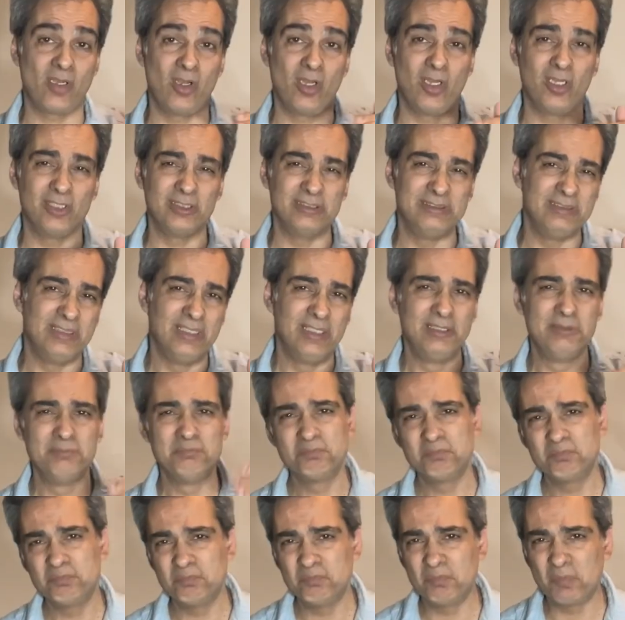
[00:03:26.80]
on
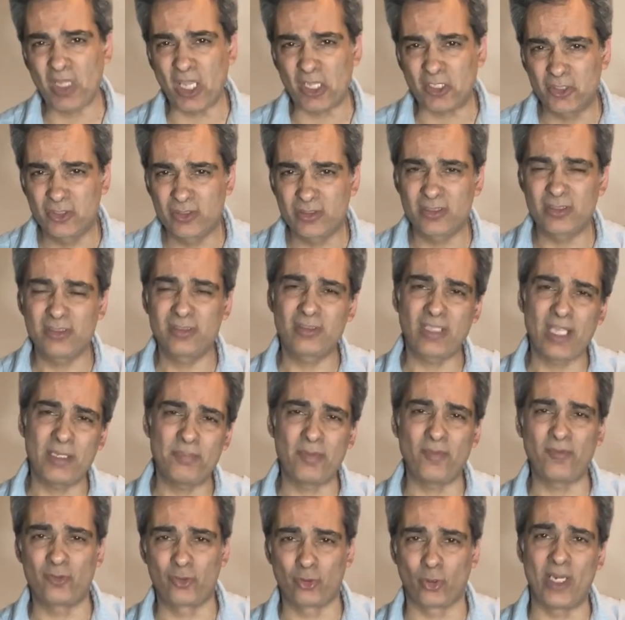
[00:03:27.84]
a type
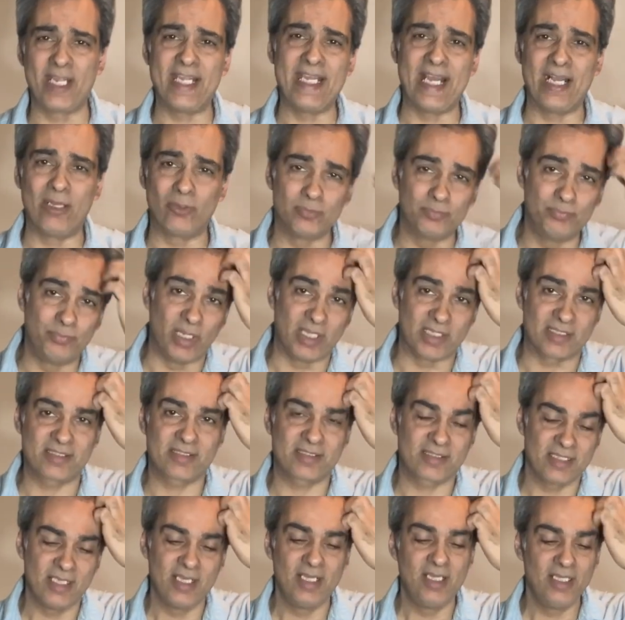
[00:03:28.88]
of Greyhound
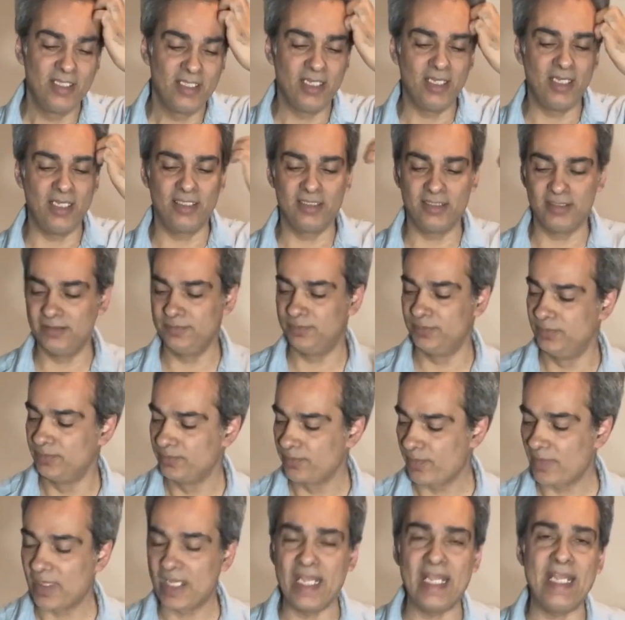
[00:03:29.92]
bus. Uh,
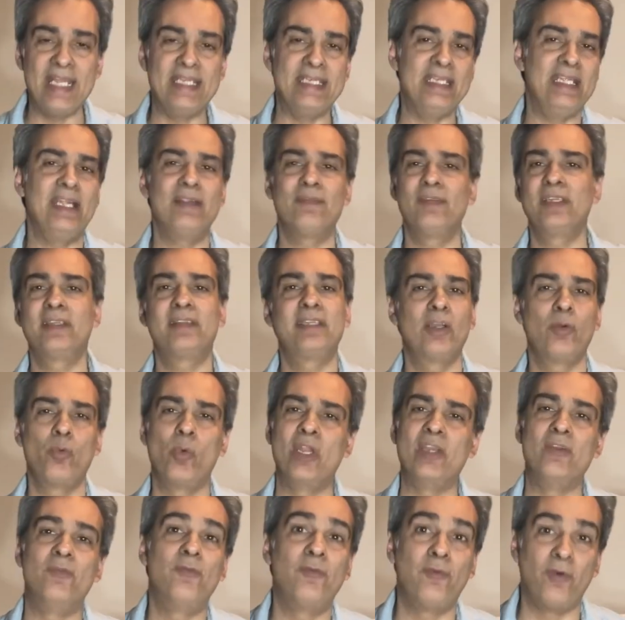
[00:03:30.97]
and everything
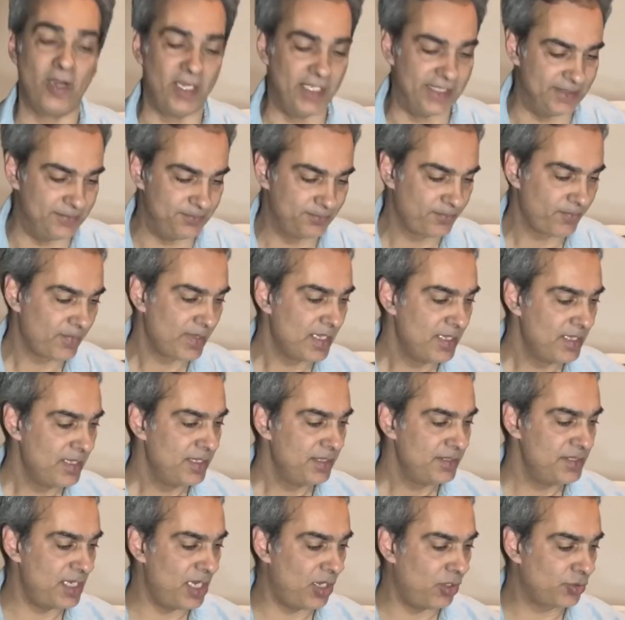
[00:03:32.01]
went fine.
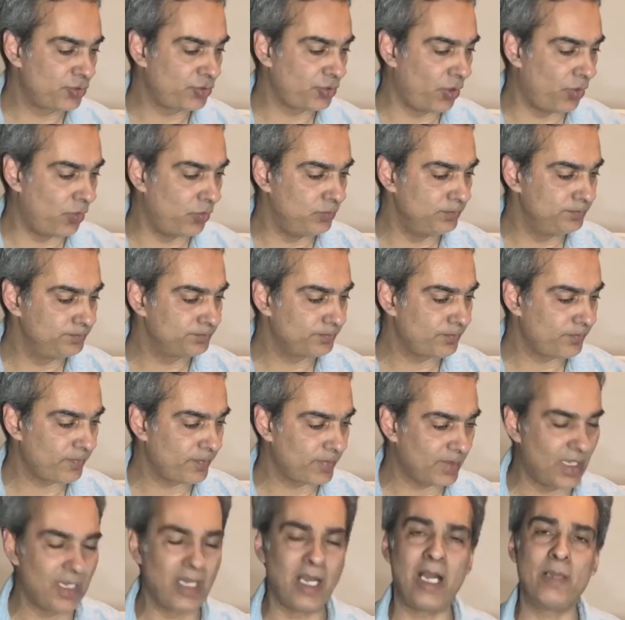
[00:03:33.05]
Now, so
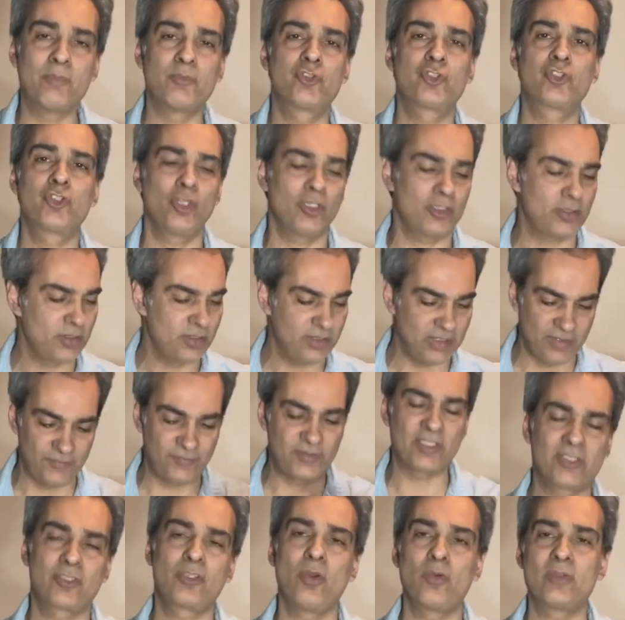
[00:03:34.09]
I'm sure if
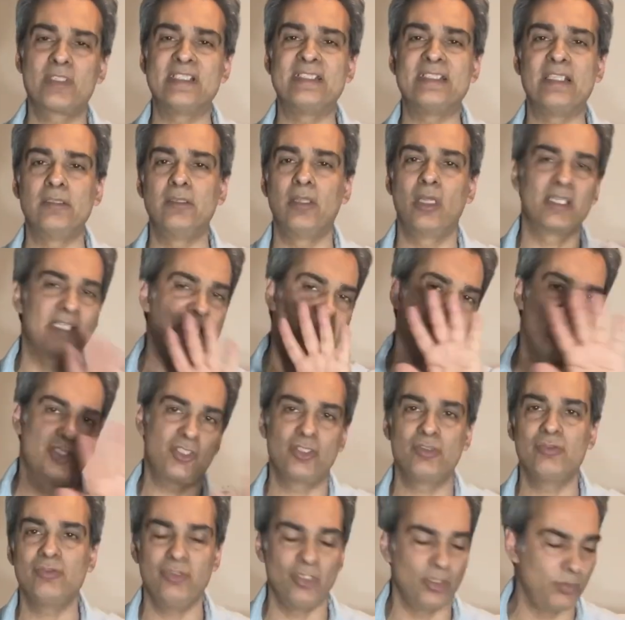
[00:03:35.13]
this goes in the
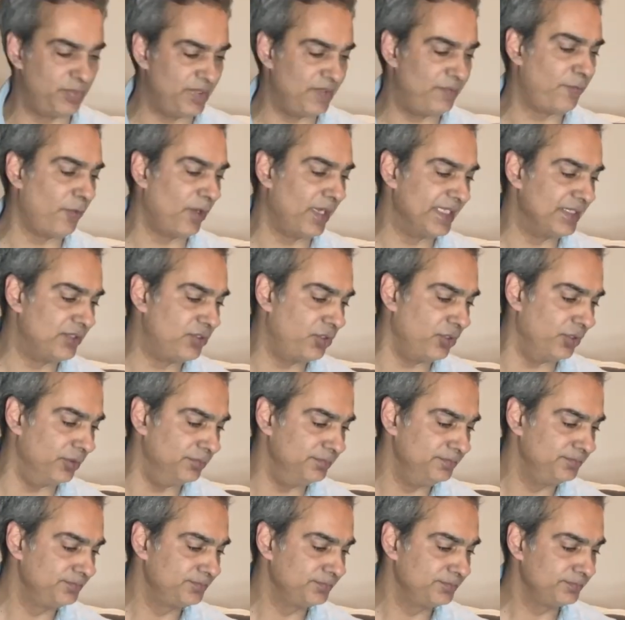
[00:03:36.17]
luggage, you'll be fine too.
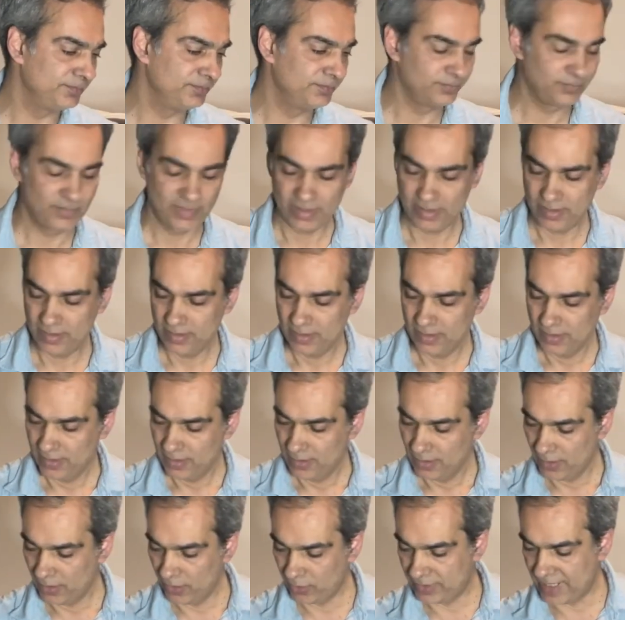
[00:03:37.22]

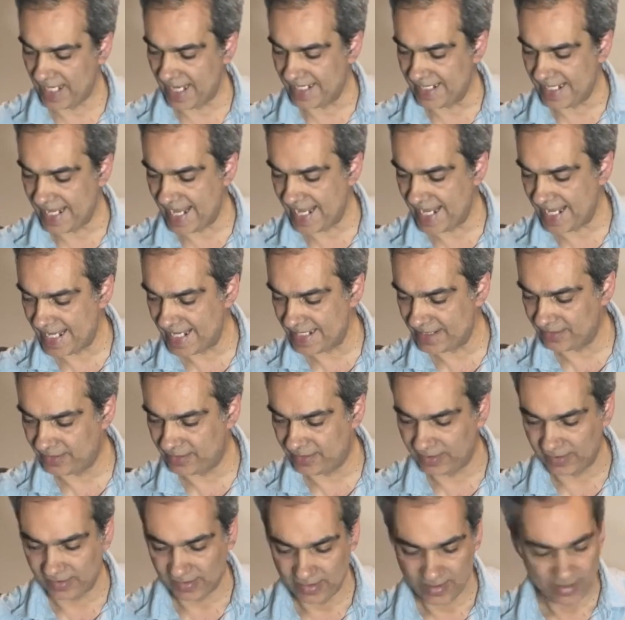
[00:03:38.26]
Okay, and
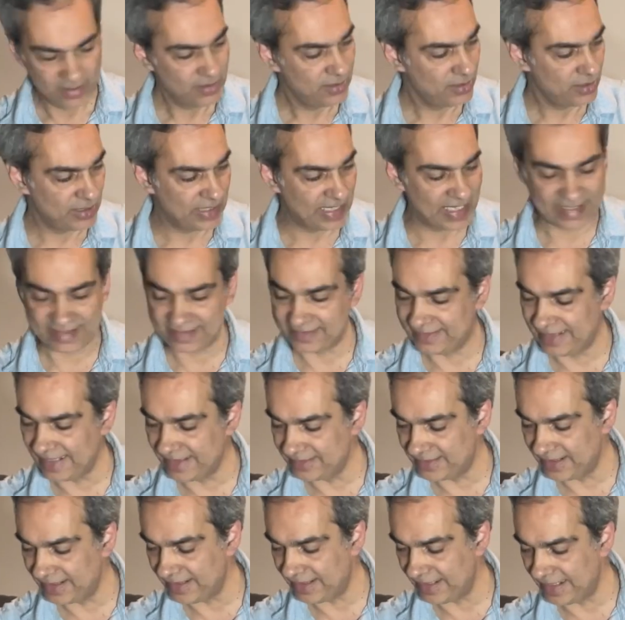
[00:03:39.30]

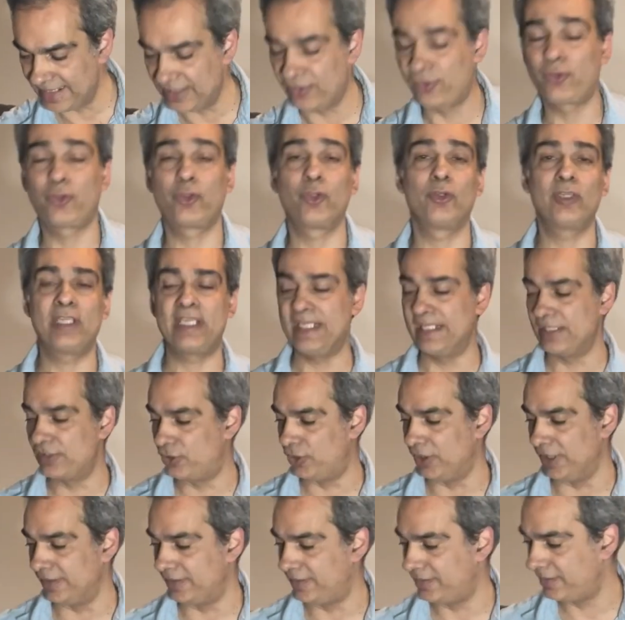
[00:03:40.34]
extended is 30
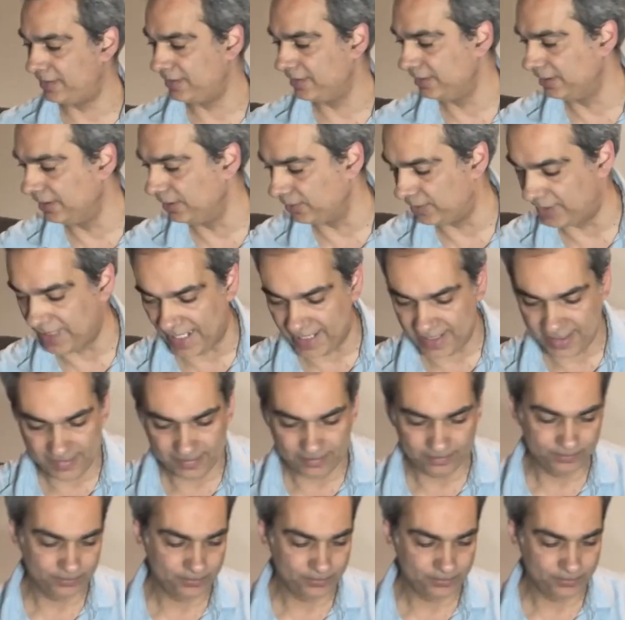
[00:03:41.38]
inches, okay?